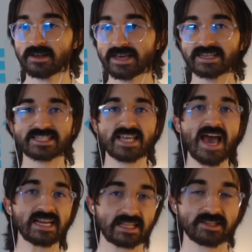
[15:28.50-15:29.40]

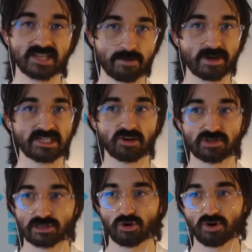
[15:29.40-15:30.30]
Exactly the same idea as
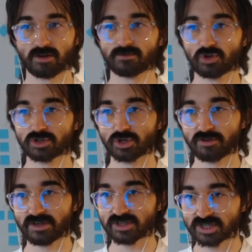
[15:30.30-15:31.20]
LoRa. You're sort of
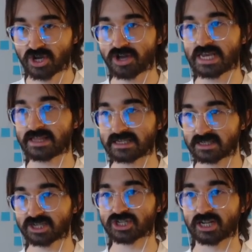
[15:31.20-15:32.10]
inserting these
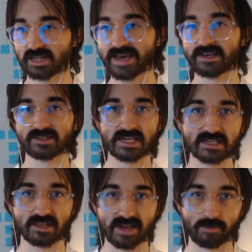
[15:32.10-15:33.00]
additional layers into
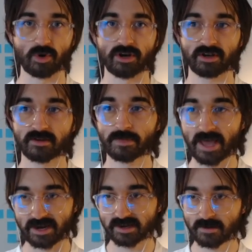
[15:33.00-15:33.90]
the network,
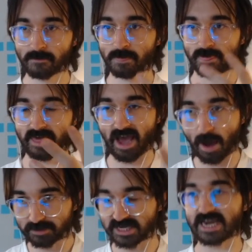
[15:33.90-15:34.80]
and they're
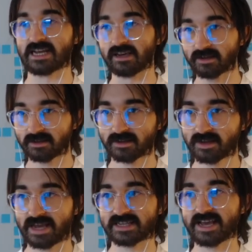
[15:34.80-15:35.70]
updating
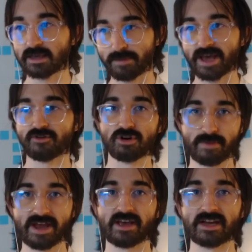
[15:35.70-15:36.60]
and getting better and
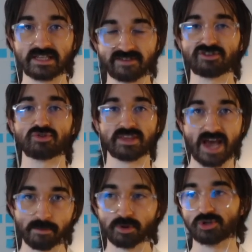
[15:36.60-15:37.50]
better at giving you the
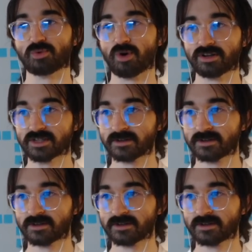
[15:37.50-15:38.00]
output you want.